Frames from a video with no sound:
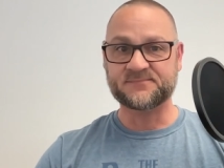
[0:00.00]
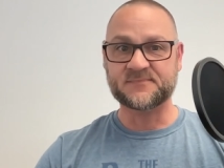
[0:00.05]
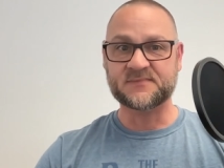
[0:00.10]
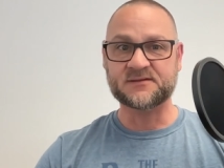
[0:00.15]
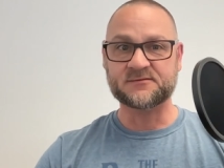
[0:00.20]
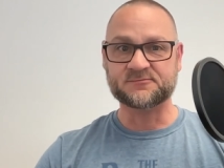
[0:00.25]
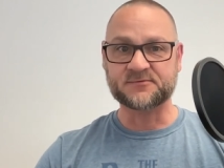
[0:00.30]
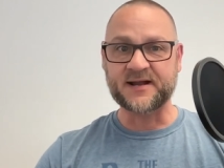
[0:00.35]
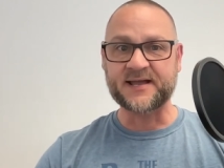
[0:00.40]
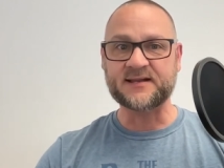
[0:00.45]

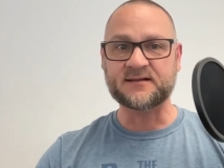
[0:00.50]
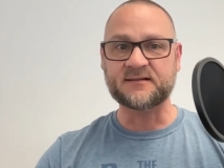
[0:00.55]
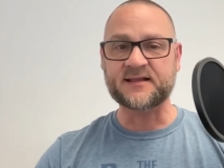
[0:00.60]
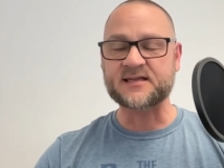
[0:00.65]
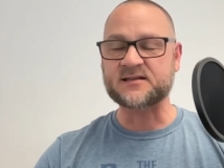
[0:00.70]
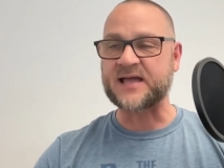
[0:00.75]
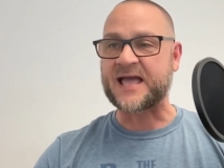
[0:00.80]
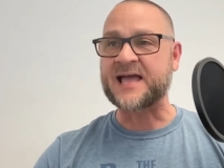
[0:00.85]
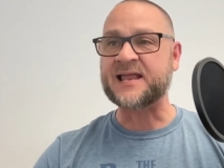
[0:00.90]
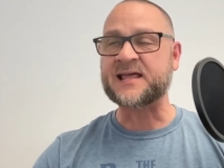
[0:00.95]
Right?
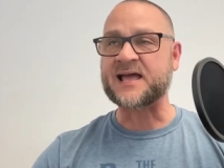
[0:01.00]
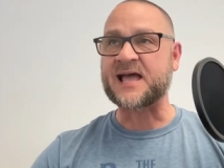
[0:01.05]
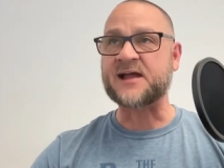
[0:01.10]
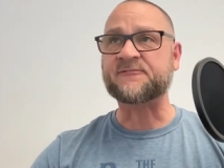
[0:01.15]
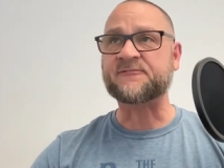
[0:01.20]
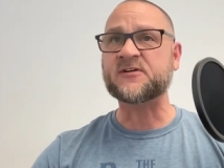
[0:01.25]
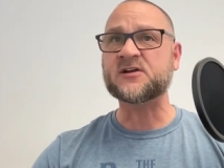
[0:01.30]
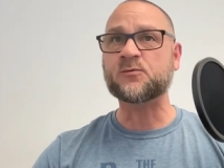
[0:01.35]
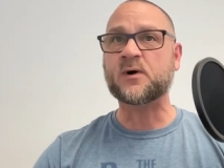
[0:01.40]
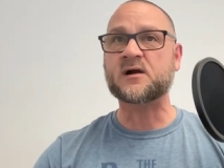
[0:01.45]
Like
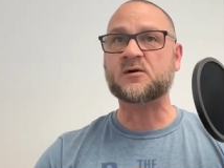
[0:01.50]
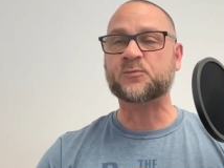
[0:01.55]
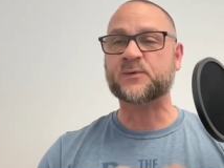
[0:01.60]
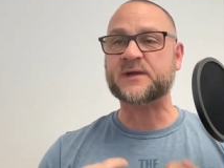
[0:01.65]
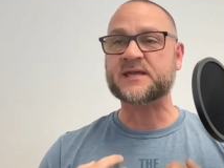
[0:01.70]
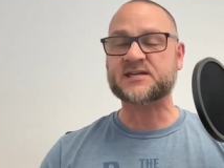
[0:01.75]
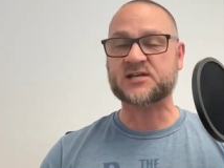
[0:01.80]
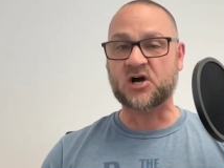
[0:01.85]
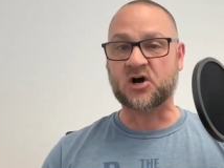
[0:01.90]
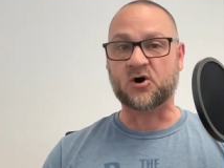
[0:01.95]
everywhere
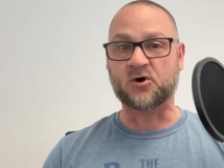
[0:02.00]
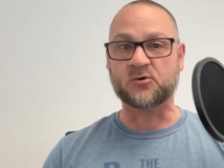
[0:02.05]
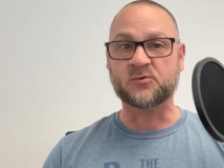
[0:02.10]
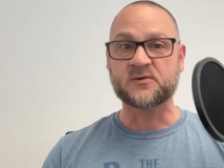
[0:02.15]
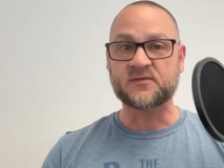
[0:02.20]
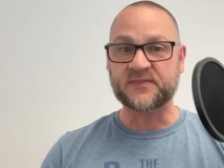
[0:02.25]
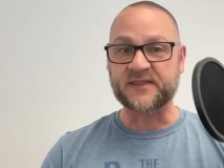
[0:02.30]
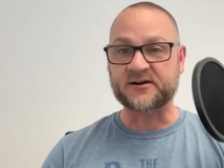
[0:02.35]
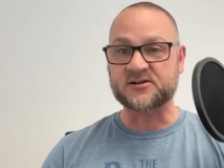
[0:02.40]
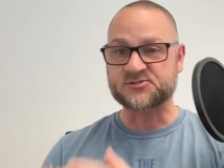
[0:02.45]
we go,
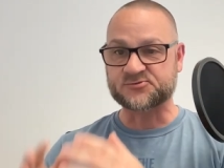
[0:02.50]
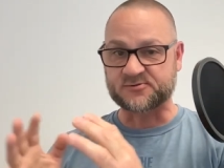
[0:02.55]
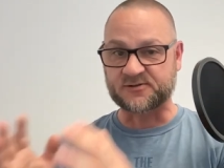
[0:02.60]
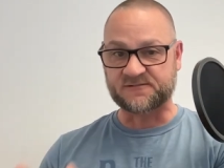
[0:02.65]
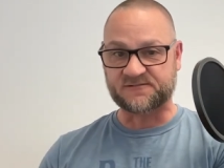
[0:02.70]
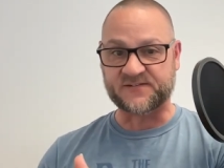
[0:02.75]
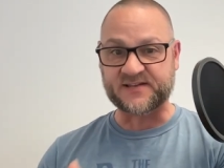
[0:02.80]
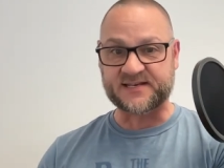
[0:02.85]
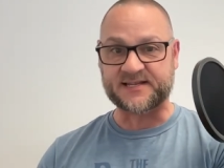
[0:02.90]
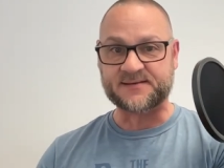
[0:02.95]
there's
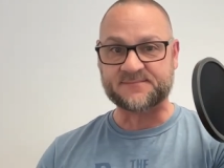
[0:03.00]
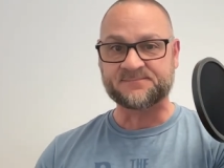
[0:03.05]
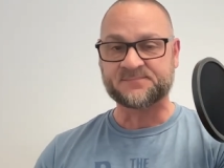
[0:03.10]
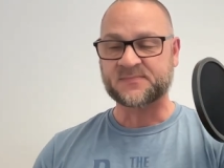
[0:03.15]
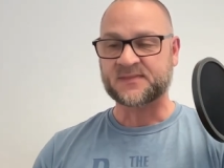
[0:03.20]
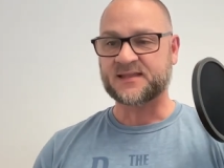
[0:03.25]
graffiti.